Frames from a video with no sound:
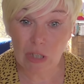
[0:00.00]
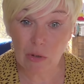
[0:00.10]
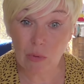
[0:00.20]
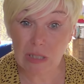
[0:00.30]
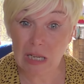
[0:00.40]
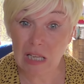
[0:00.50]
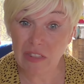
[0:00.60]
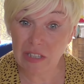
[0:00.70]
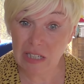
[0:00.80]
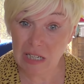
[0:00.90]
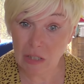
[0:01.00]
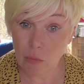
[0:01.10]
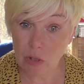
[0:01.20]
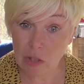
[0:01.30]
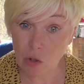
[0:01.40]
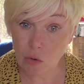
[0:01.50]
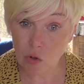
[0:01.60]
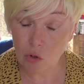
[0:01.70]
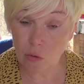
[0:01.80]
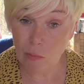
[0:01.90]
which was the day that we
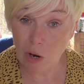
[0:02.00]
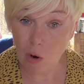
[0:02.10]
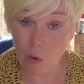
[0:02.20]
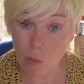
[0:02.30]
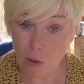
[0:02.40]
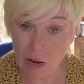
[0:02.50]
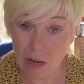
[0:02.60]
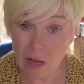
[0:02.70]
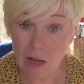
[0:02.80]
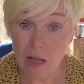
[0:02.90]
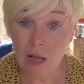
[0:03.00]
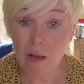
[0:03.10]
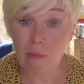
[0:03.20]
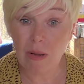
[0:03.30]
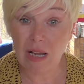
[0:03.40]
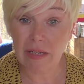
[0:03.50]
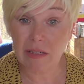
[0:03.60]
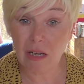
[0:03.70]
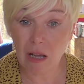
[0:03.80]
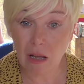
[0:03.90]
docked to come home,
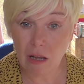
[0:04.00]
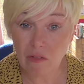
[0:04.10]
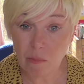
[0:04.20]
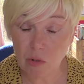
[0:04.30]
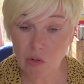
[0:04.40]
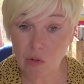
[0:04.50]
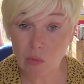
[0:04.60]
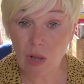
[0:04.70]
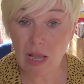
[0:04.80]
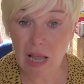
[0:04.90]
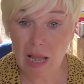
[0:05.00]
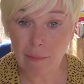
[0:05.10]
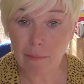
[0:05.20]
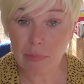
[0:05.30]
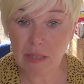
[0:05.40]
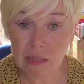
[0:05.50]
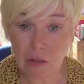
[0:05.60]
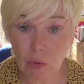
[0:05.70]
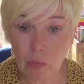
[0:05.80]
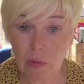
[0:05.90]
my calf muscles were
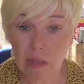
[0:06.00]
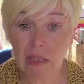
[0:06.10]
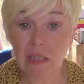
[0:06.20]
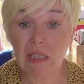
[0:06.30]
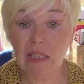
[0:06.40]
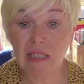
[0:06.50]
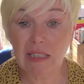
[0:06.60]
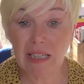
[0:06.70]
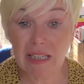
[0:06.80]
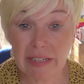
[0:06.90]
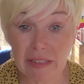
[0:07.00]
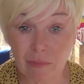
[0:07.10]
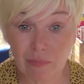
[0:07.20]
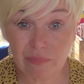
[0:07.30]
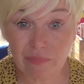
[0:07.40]
absolutely killing